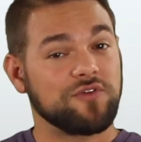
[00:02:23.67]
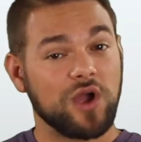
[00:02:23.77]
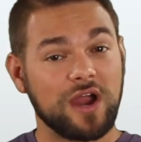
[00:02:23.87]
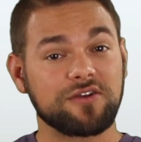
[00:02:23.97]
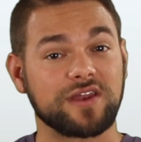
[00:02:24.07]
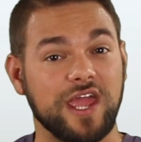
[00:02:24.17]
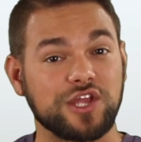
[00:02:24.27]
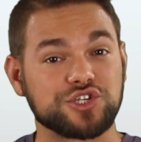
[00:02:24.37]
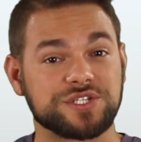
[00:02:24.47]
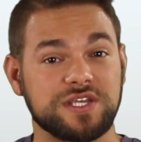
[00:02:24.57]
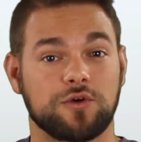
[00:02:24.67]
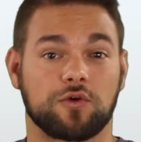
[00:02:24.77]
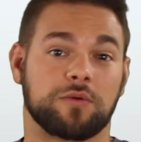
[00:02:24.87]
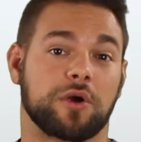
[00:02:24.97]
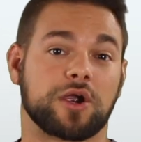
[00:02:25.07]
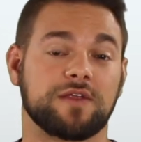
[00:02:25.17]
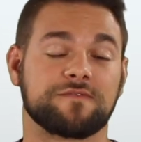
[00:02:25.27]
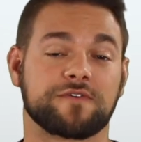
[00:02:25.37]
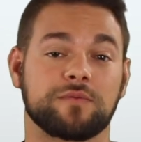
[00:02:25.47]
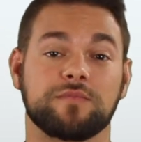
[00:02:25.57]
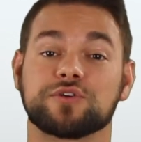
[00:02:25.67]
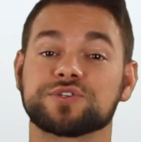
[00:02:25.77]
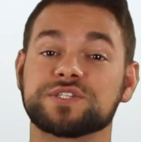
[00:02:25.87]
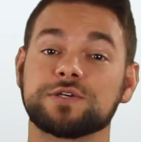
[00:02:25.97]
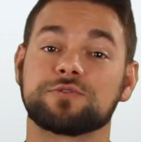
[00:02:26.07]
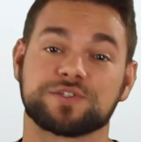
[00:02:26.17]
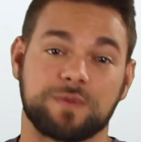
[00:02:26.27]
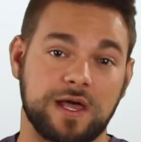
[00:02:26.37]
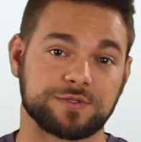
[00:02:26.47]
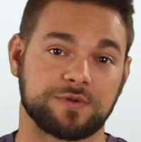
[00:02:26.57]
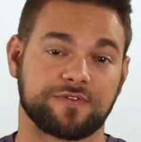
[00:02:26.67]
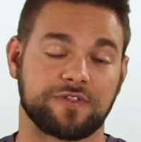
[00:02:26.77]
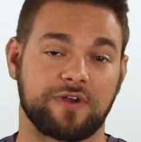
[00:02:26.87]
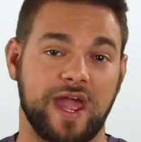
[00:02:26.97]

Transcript: If you hired an agency or a marketing firm, you're still responsible for their